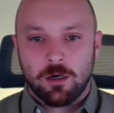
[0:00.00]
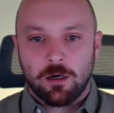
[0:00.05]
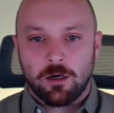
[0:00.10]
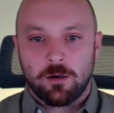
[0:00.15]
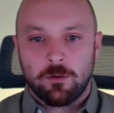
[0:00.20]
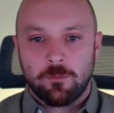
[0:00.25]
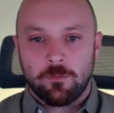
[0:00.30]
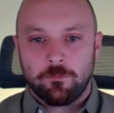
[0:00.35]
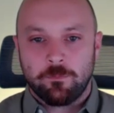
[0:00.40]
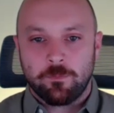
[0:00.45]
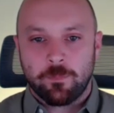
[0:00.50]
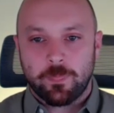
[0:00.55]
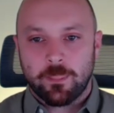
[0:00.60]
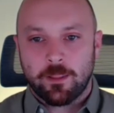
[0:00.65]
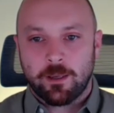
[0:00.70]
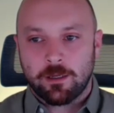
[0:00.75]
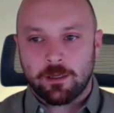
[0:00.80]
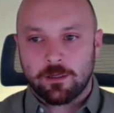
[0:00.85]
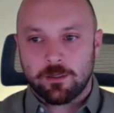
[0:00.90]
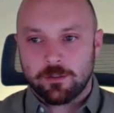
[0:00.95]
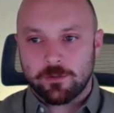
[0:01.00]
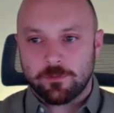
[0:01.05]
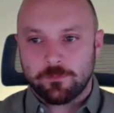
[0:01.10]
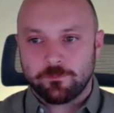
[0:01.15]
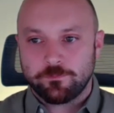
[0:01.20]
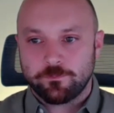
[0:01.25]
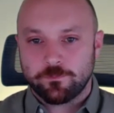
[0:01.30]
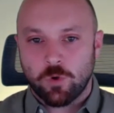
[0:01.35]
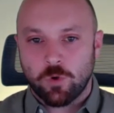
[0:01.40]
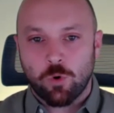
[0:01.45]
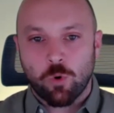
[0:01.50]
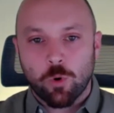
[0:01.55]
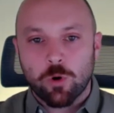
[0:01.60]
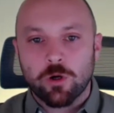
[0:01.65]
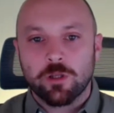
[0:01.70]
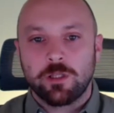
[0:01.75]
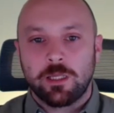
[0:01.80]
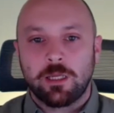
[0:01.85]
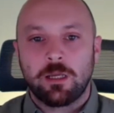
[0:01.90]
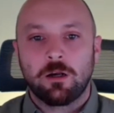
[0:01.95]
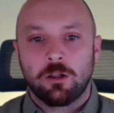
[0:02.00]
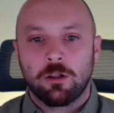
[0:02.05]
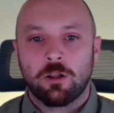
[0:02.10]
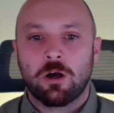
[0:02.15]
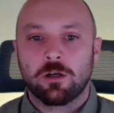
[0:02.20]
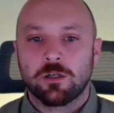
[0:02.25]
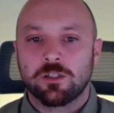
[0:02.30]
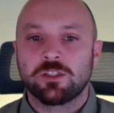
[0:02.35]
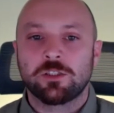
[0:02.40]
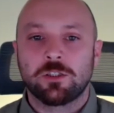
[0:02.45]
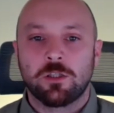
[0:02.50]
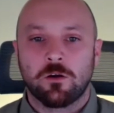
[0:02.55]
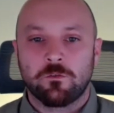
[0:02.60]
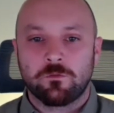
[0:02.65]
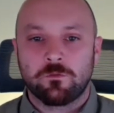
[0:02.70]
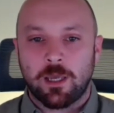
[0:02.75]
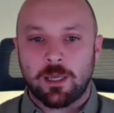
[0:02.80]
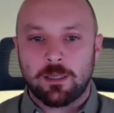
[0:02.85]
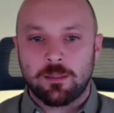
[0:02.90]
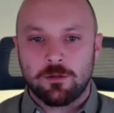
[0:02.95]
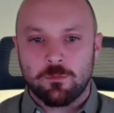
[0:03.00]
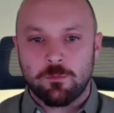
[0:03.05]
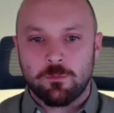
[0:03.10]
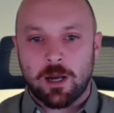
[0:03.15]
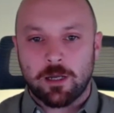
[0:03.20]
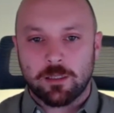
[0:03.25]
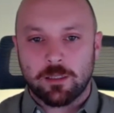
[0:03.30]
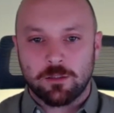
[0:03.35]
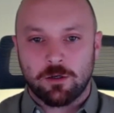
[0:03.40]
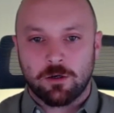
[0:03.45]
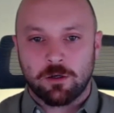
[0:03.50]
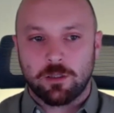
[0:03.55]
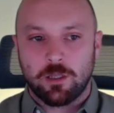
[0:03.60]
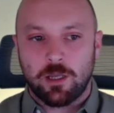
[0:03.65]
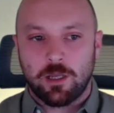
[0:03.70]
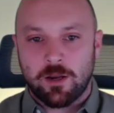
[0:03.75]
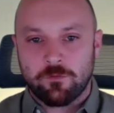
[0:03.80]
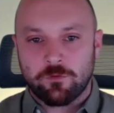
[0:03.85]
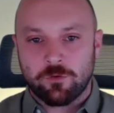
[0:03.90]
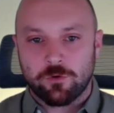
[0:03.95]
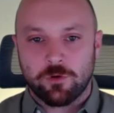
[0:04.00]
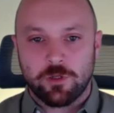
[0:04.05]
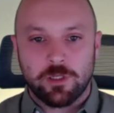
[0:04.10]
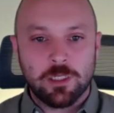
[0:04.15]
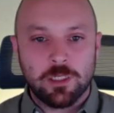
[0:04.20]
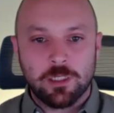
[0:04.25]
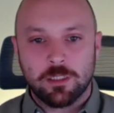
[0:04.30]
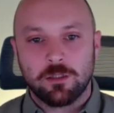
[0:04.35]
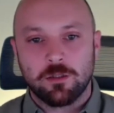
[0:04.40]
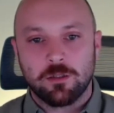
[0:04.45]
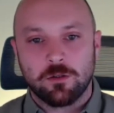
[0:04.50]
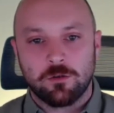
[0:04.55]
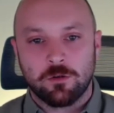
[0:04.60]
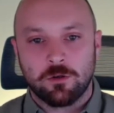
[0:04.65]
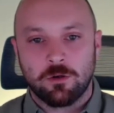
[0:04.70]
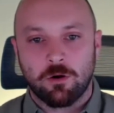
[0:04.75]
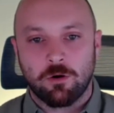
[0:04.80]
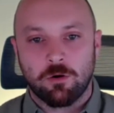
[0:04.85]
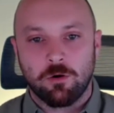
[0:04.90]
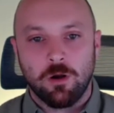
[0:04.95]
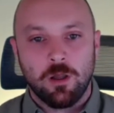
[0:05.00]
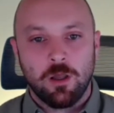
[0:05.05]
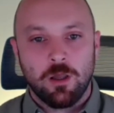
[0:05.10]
um, like hoarding a lot of stuff that you might not ever eat. You know,